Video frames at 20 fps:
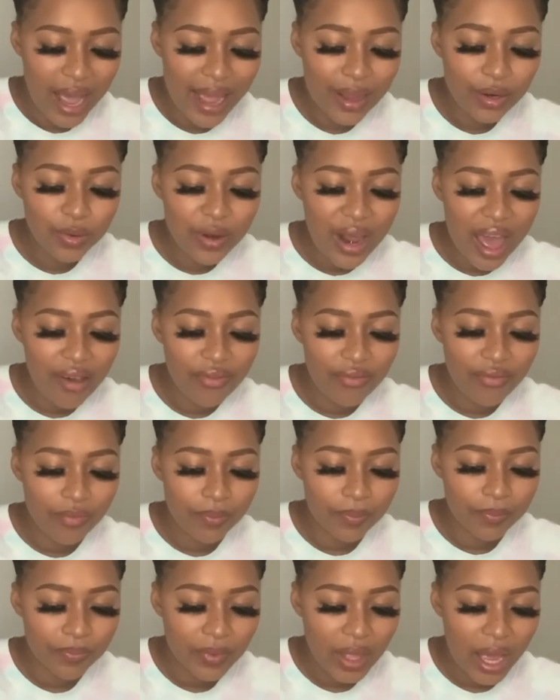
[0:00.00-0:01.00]
don't have,
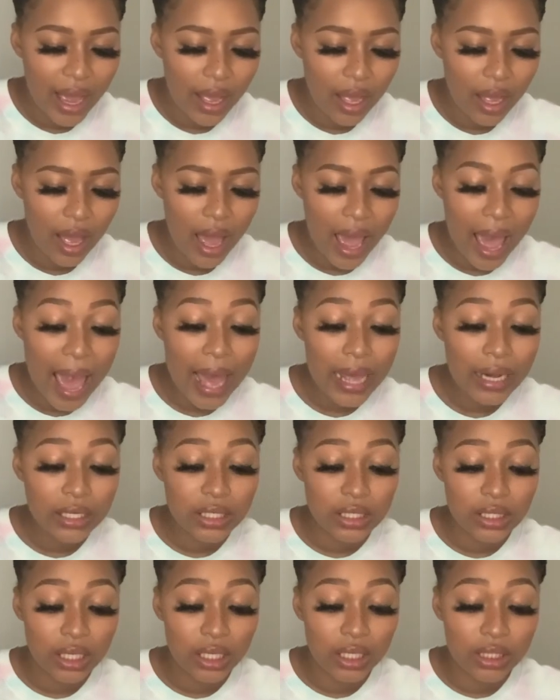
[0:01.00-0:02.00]

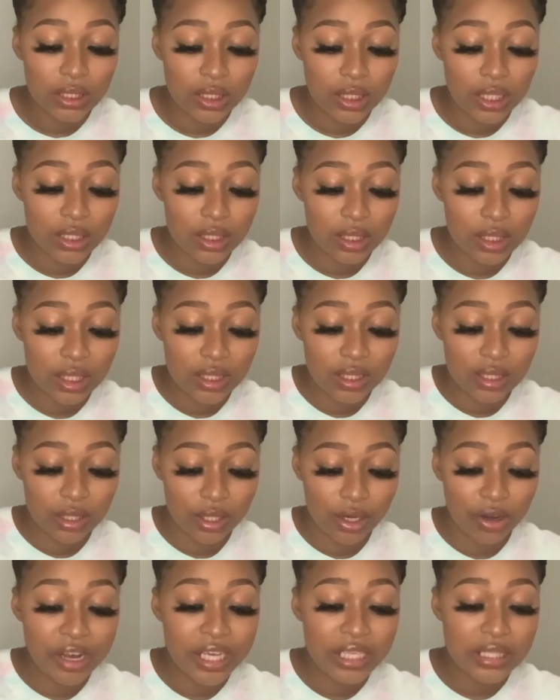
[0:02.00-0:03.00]
and it's
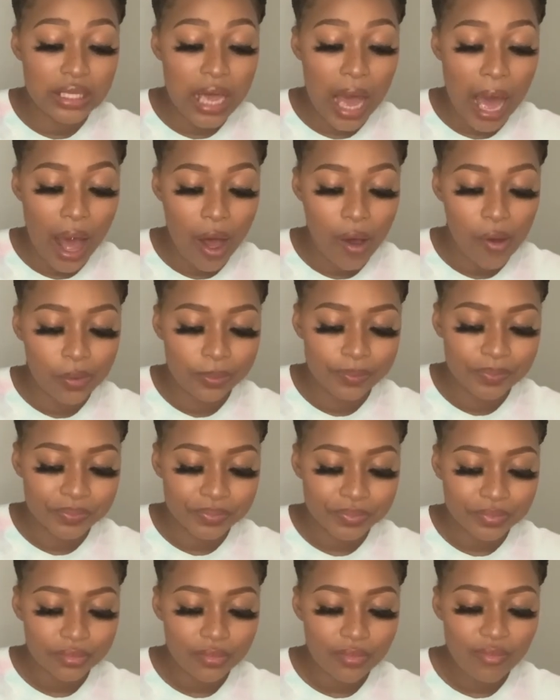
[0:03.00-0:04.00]
crazy how
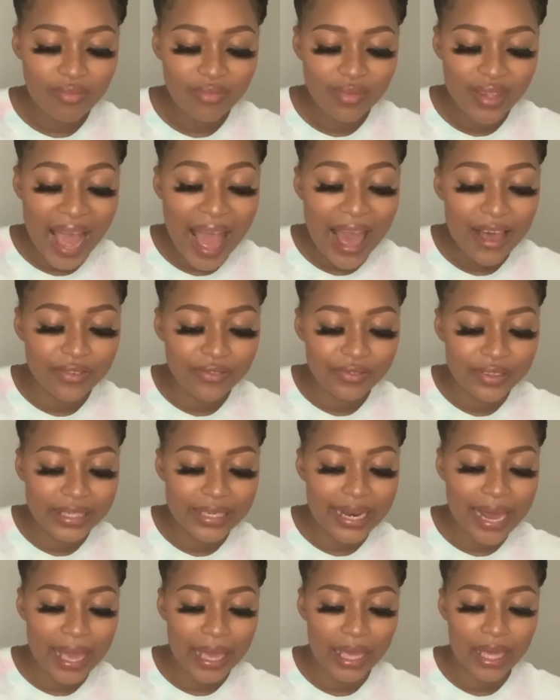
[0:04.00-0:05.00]
I feel
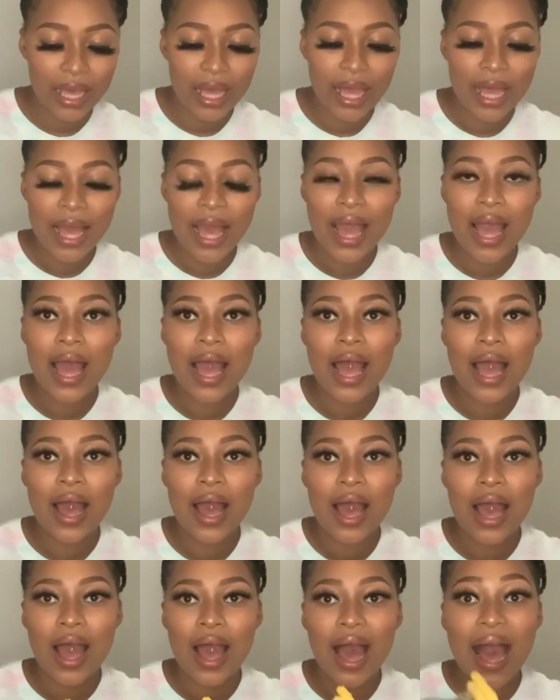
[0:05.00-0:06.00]
like
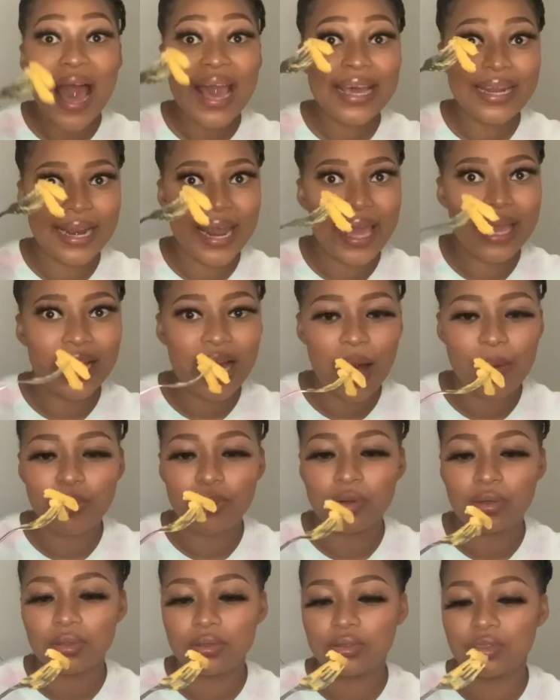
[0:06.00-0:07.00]
I like
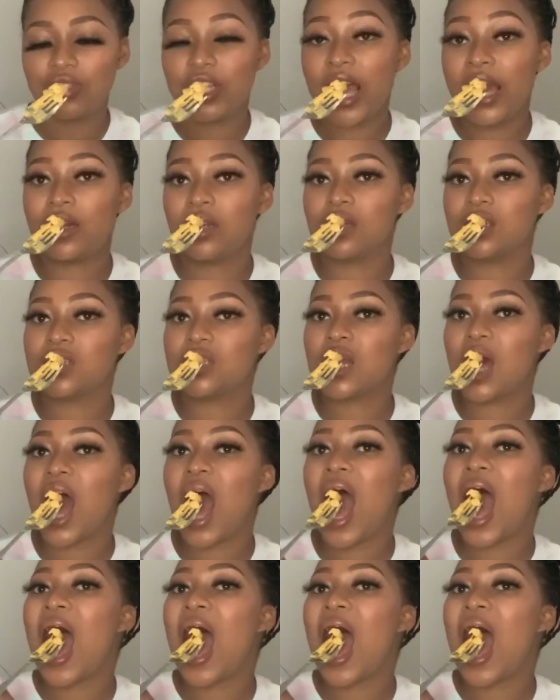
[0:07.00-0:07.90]
couple's channels,